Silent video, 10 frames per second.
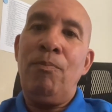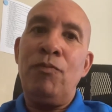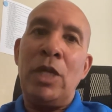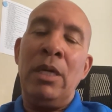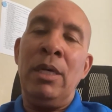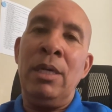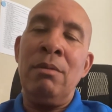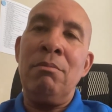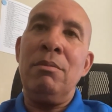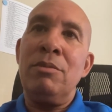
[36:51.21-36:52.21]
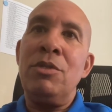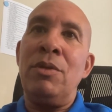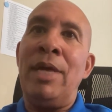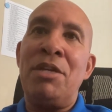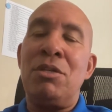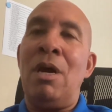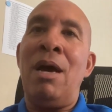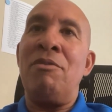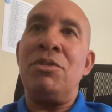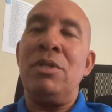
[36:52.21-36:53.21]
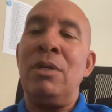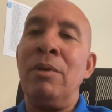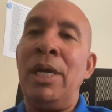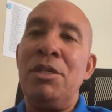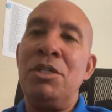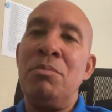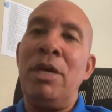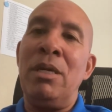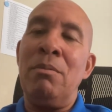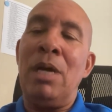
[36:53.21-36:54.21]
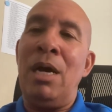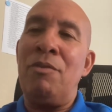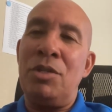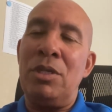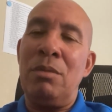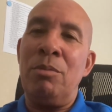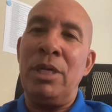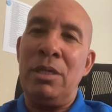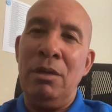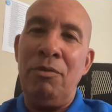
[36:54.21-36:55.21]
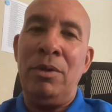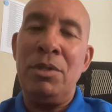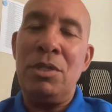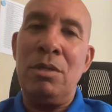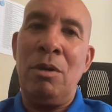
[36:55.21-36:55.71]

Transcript: So that's obviously great. She's made obviously a big difference.